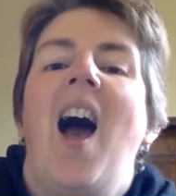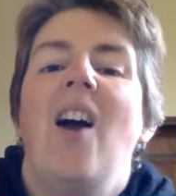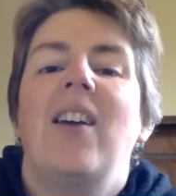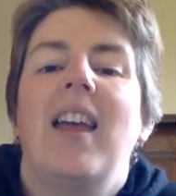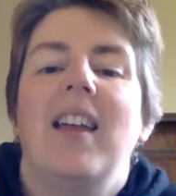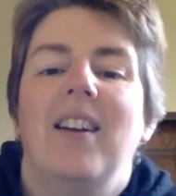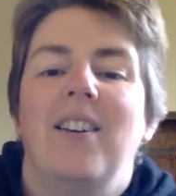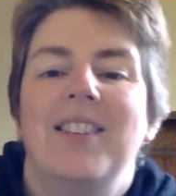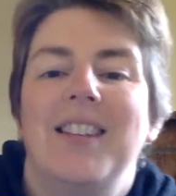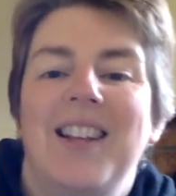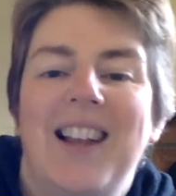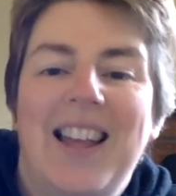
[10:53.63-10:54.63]
Okay, I'll
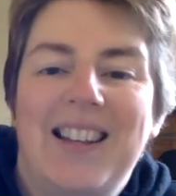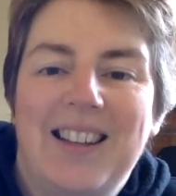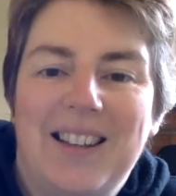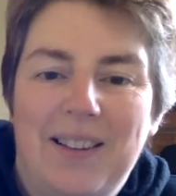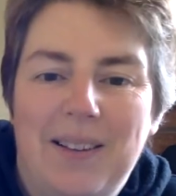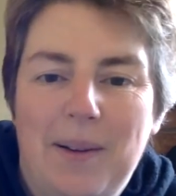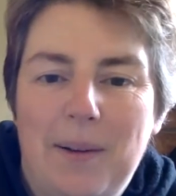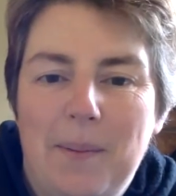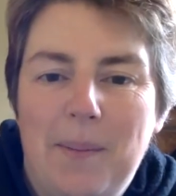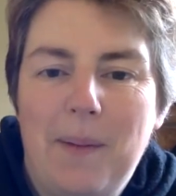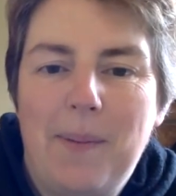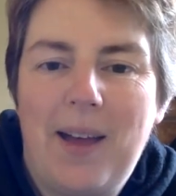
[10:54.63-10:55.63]
see you later.
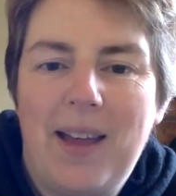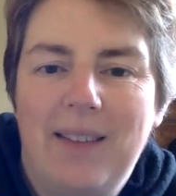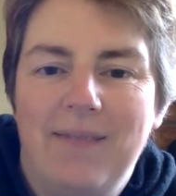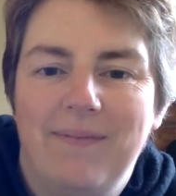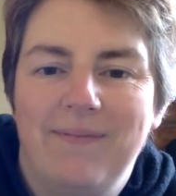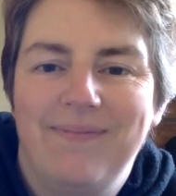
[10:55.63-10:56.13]
Bye-bye.